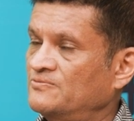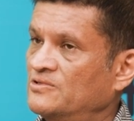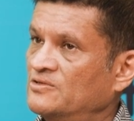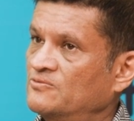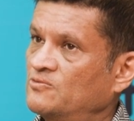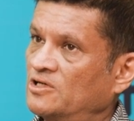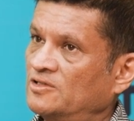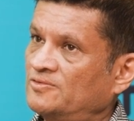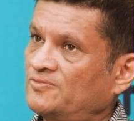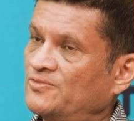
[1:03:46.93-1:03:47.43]
We
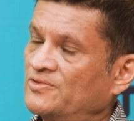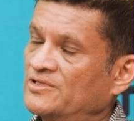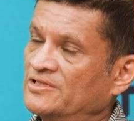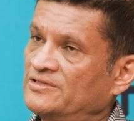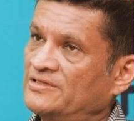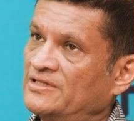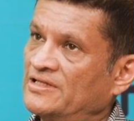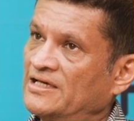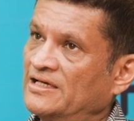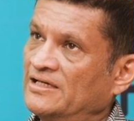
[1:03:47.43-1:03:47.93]
worked
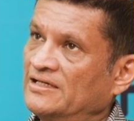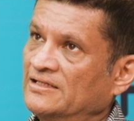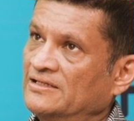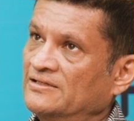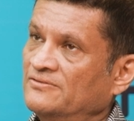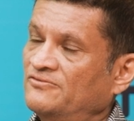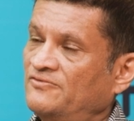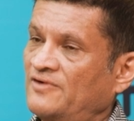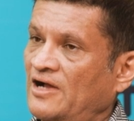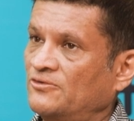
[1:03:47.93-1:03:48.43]
with
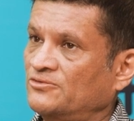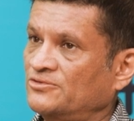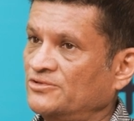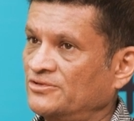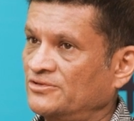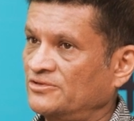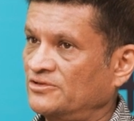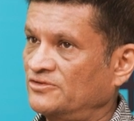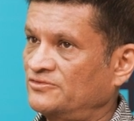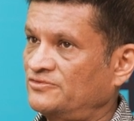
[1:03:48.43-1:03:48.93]
a
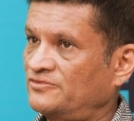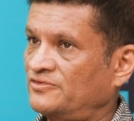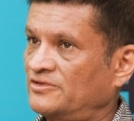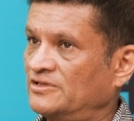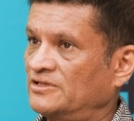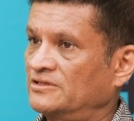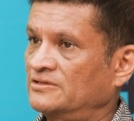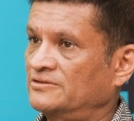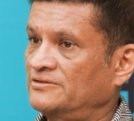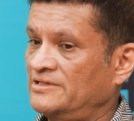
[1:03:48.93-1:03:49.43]
founder of
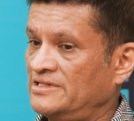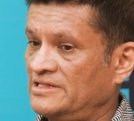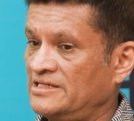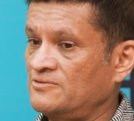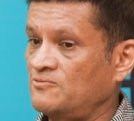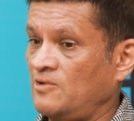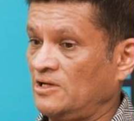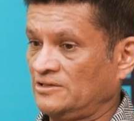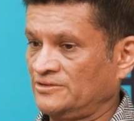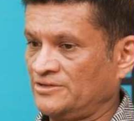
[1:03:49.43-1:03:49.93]
a really
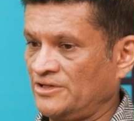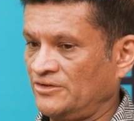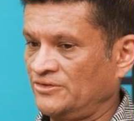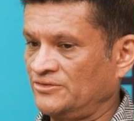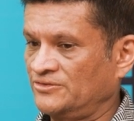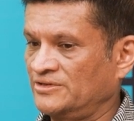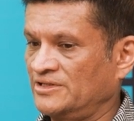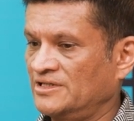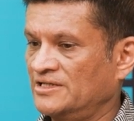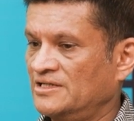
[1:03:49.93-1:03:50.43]

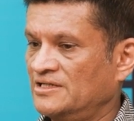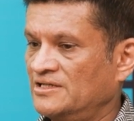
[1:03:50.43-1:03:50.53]
well-known